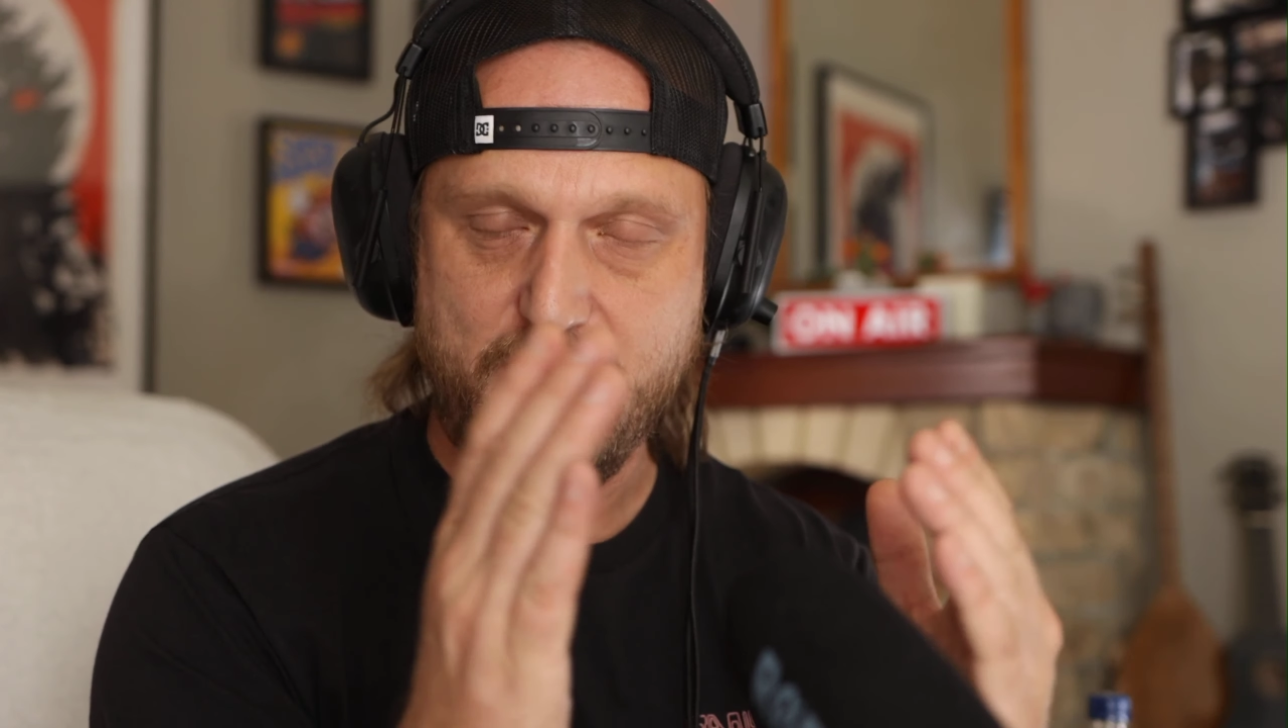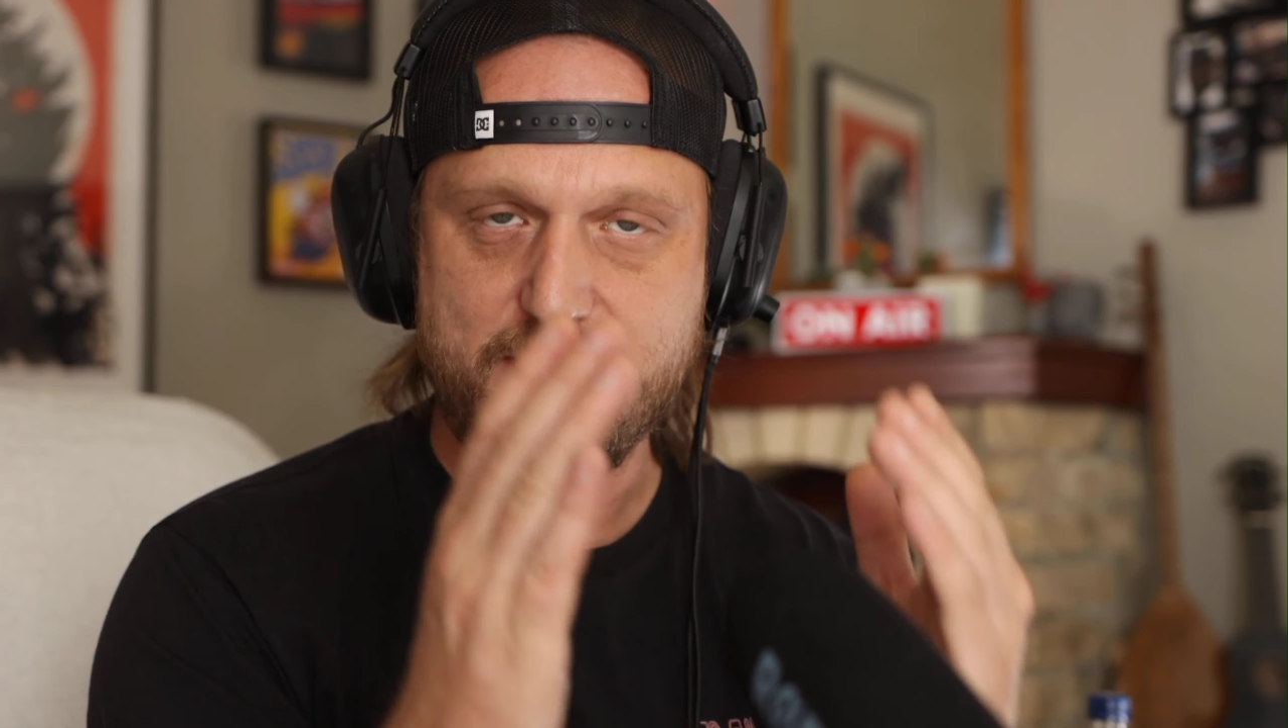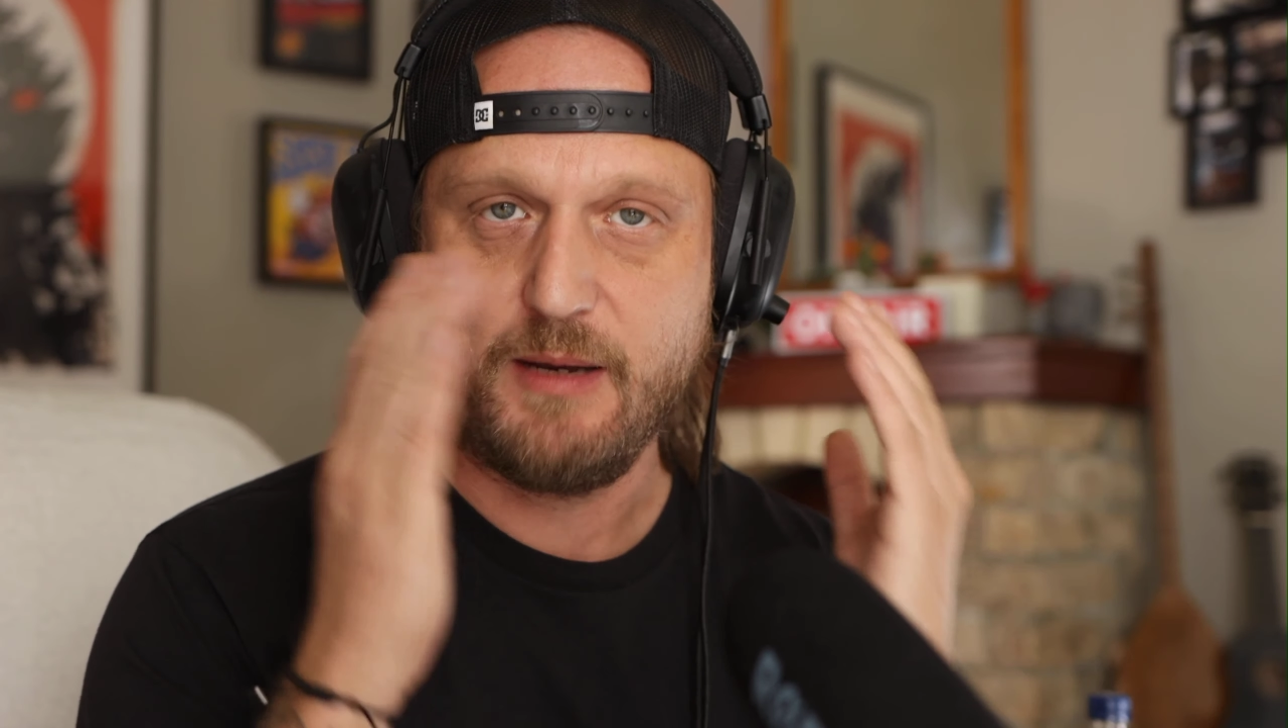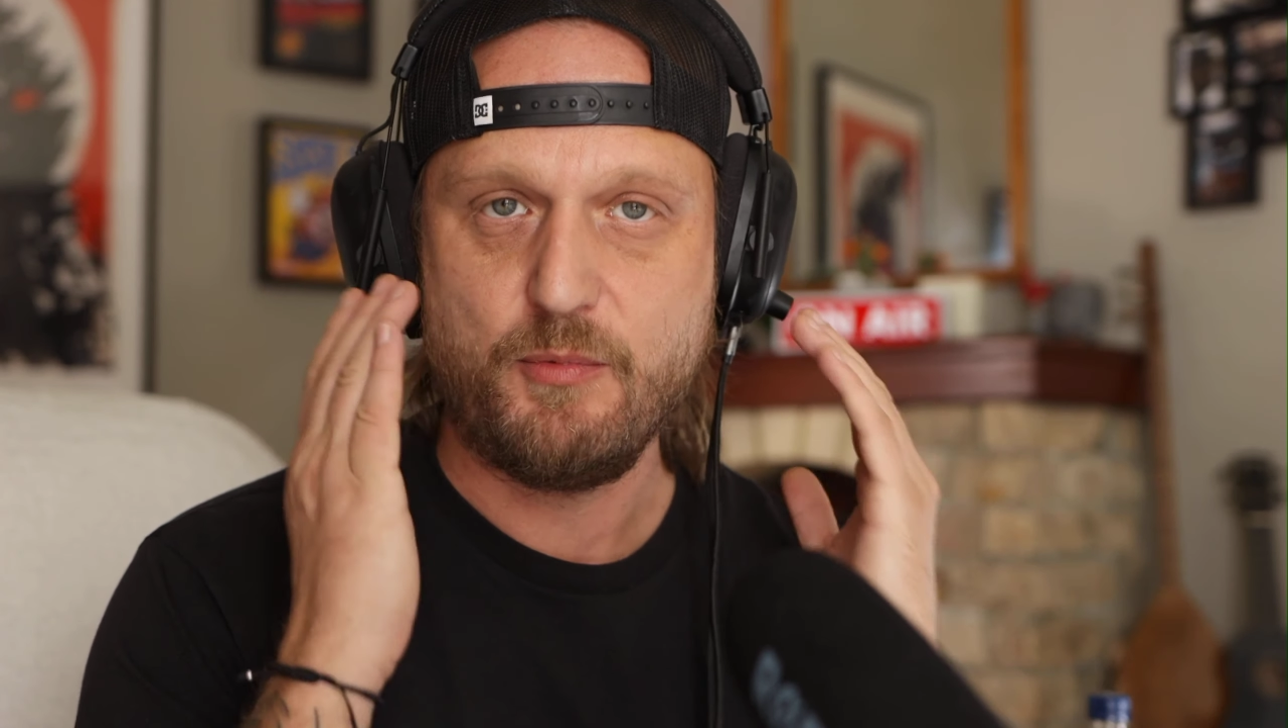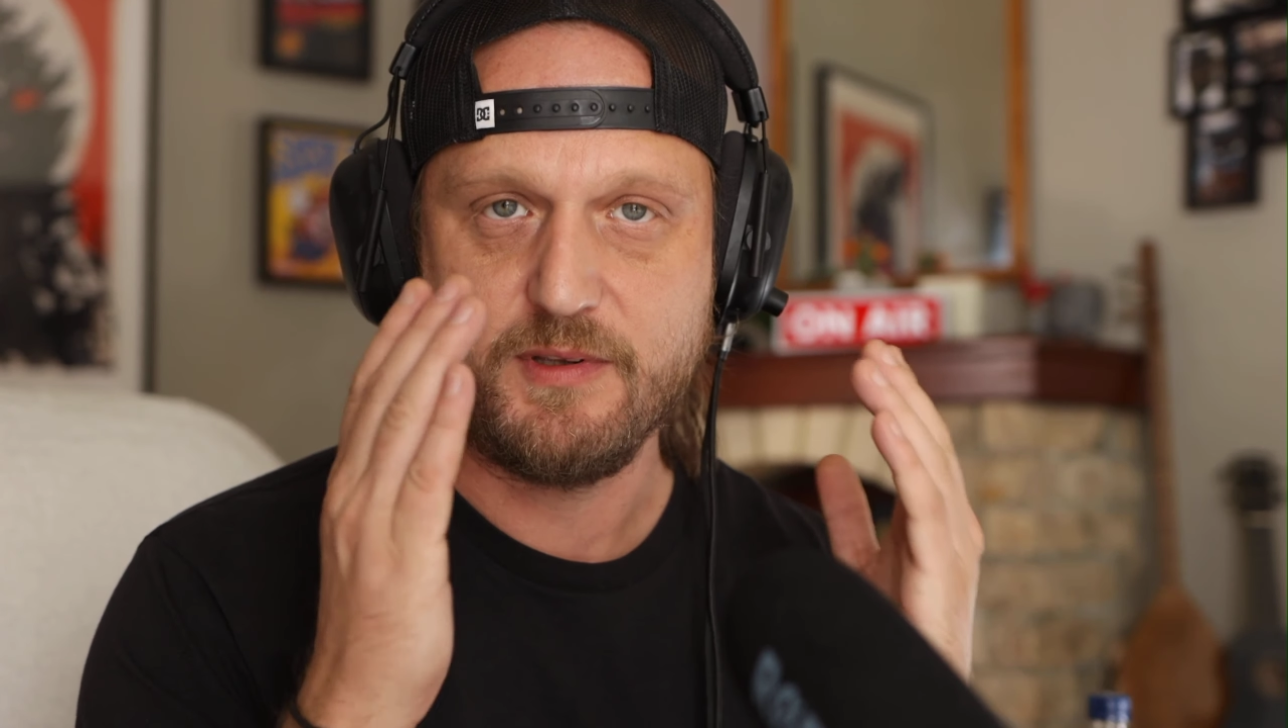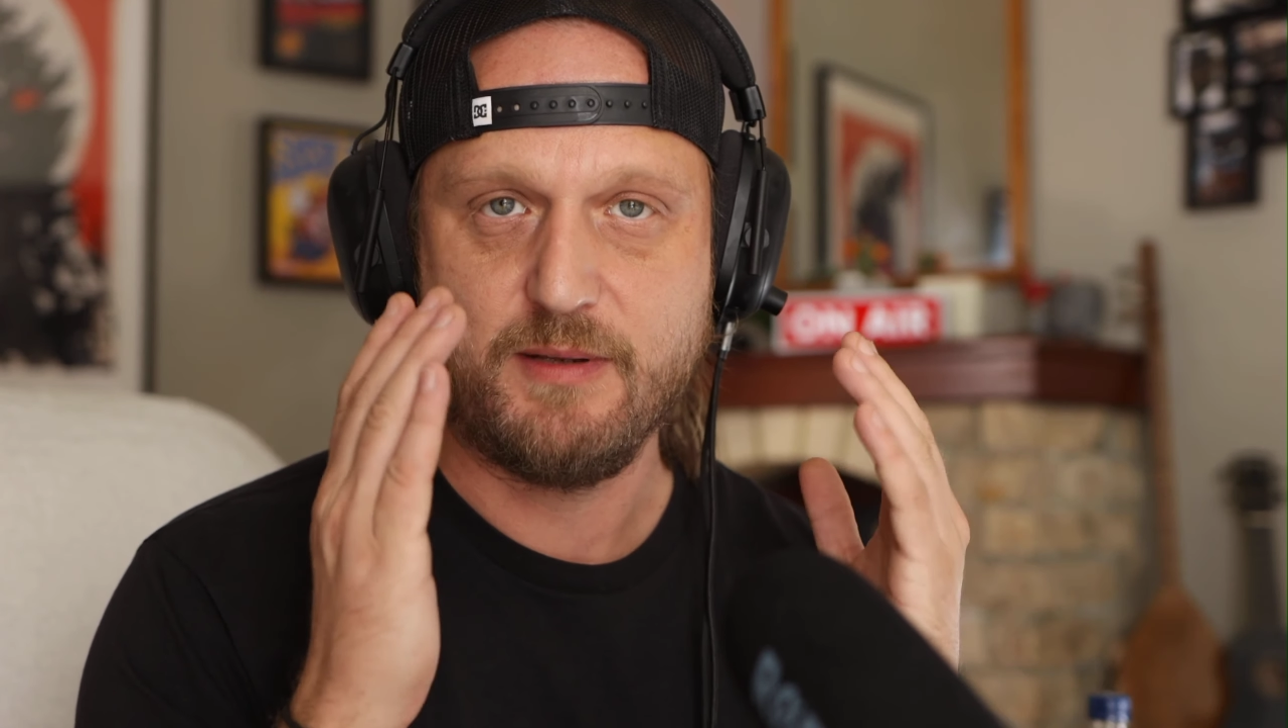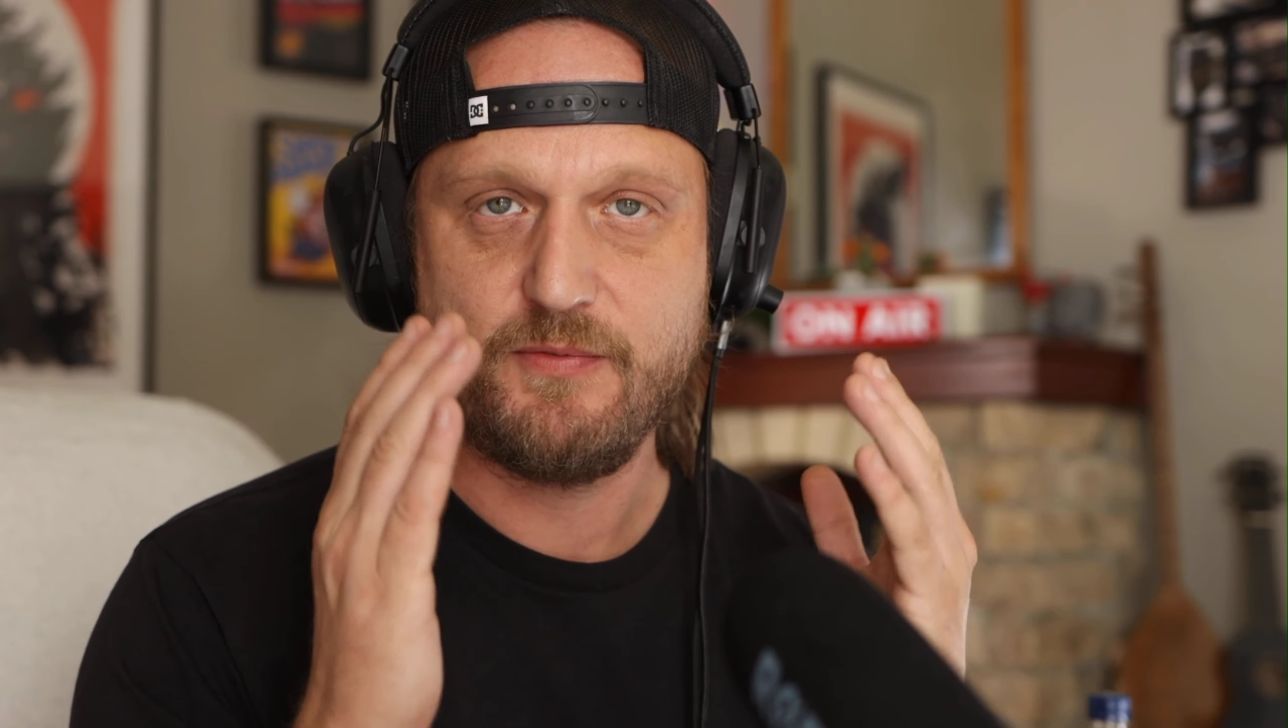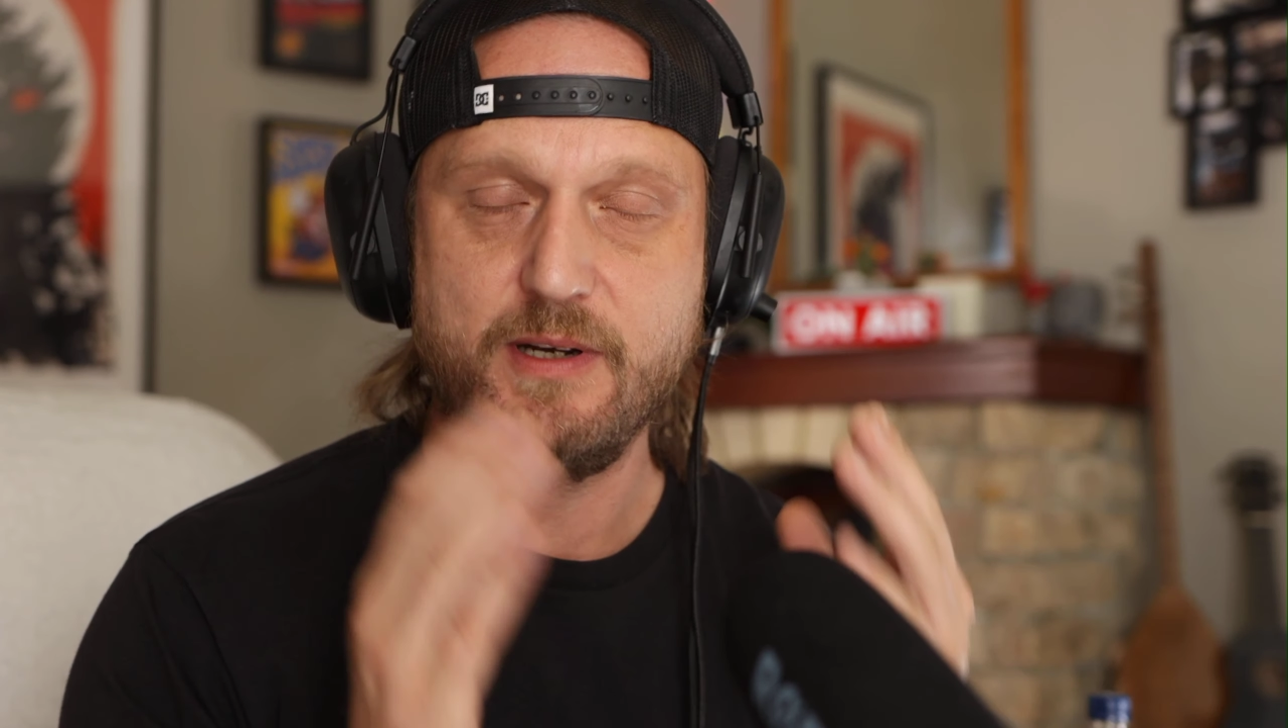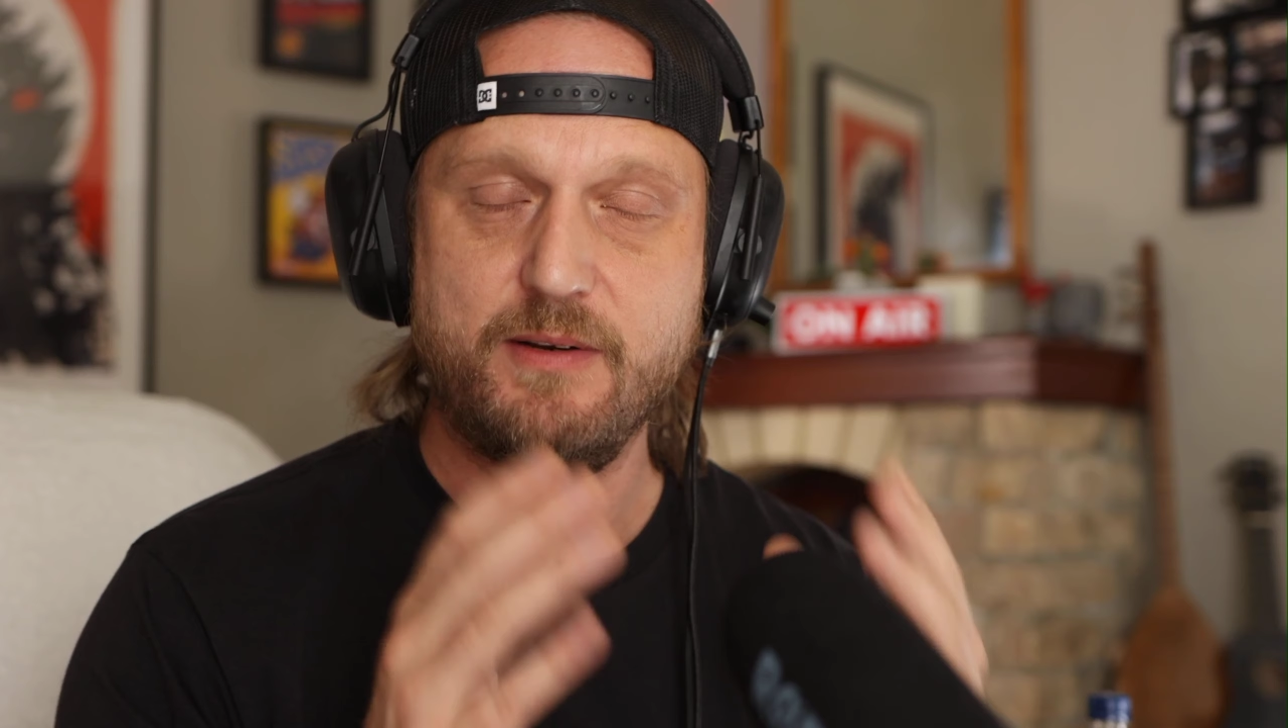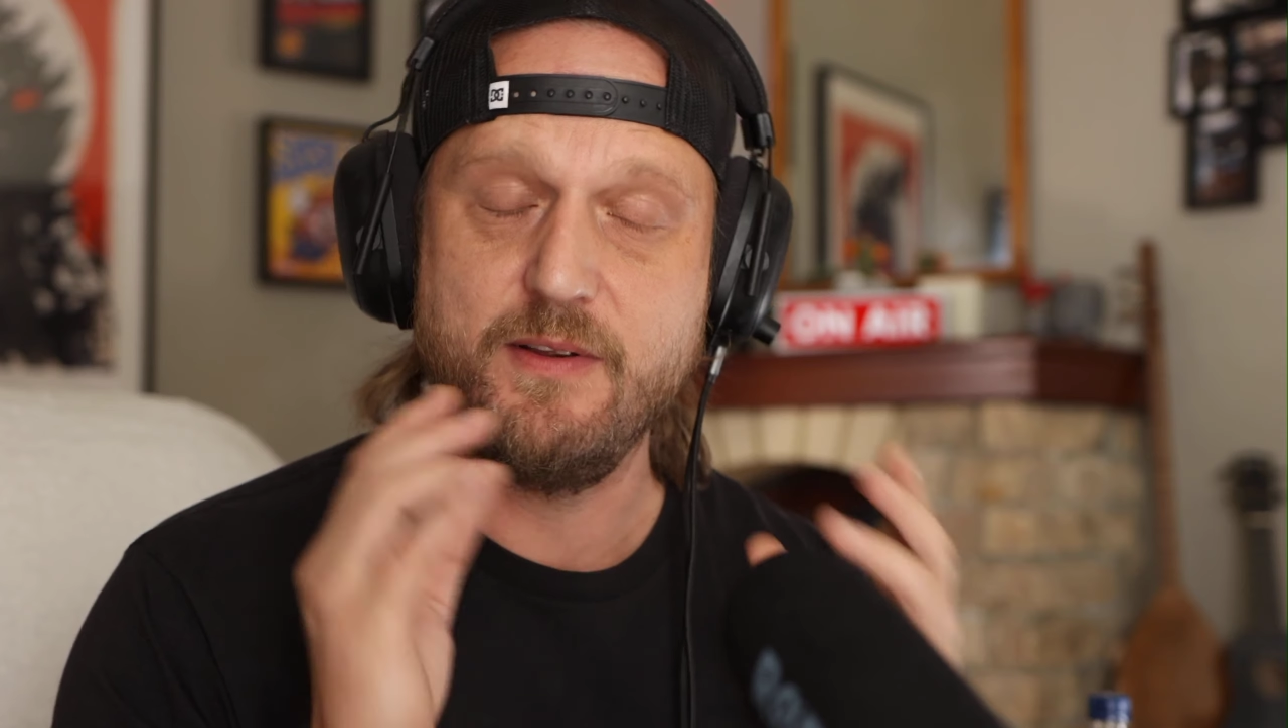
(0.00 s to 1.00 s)
picks up what's in
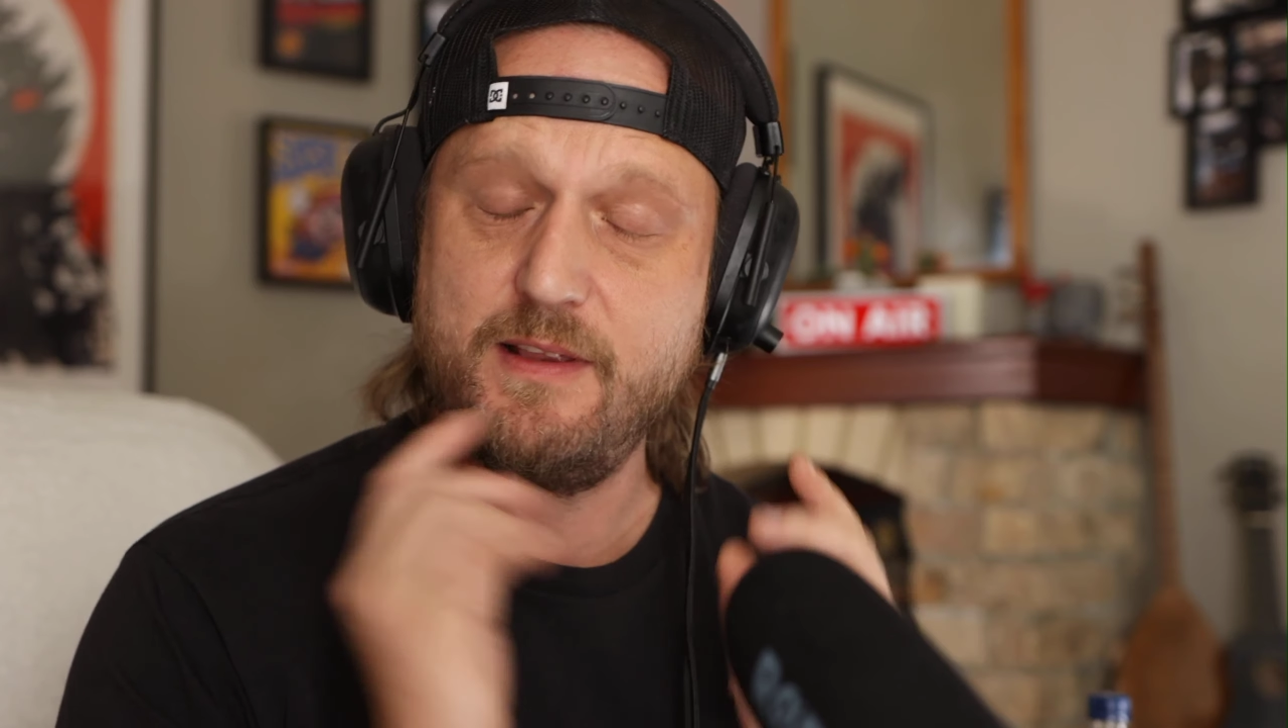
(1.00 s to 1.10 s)
front of you.